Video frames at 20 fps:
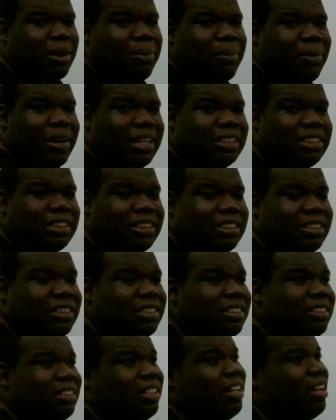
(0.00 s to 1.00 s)

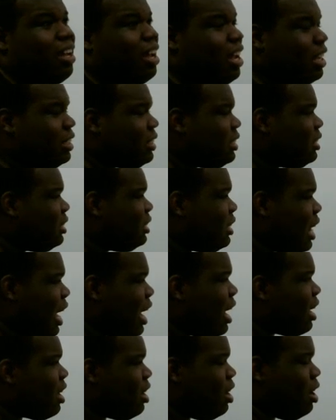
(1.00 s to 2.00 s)
operation a
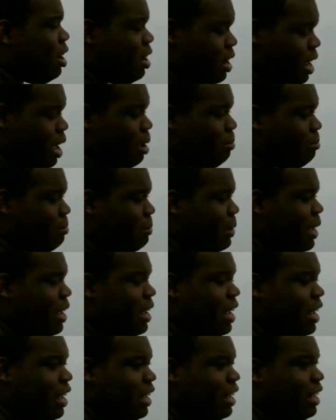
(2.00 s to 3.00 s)
stack could
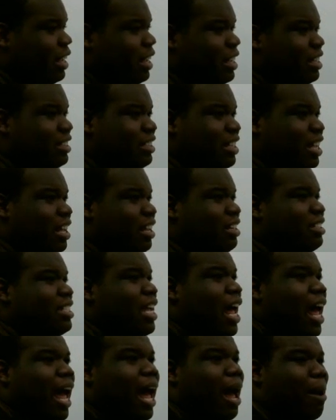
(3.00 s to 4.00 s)
implement is
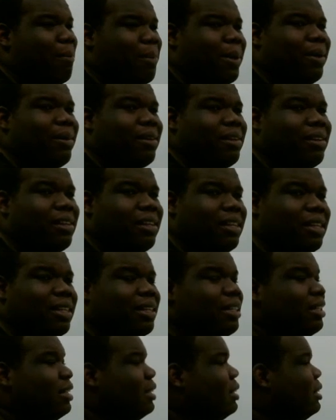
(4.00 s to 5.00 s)
top.
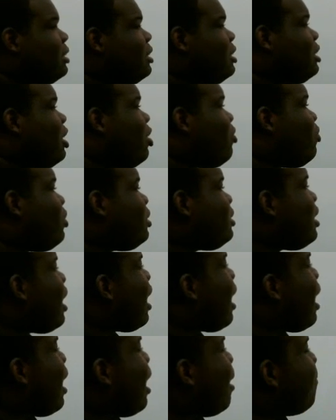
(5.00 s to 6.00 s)
So for
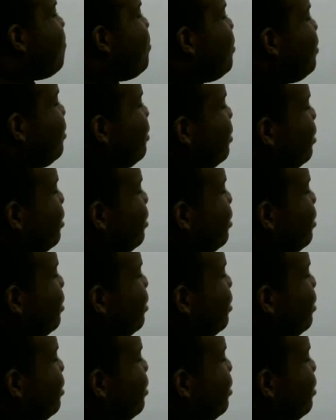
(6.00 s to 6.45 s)
top,